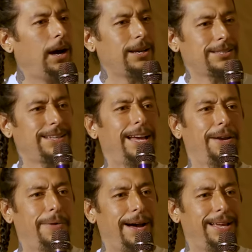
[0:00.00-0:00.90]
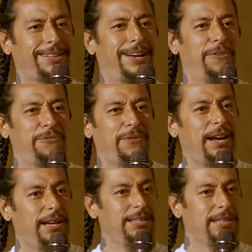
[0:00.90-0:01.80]
I was like, what the
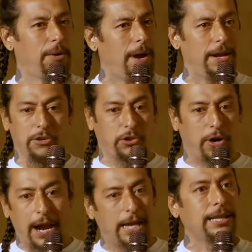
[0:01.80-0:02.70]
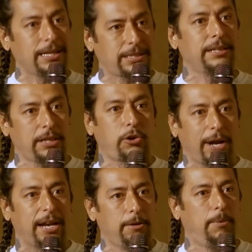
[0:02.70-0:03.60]
fuck? He's like, why are you crying? That's an
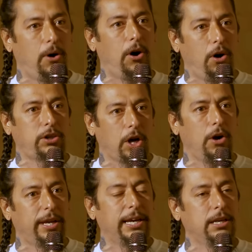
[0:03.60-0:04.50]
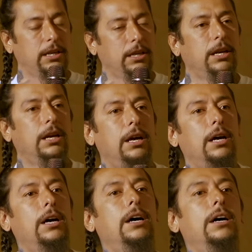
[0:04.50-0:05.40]
Incredible Hulk
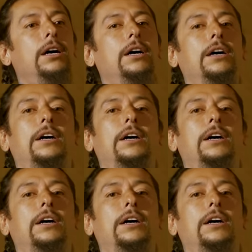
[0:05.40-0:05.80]
Hogan.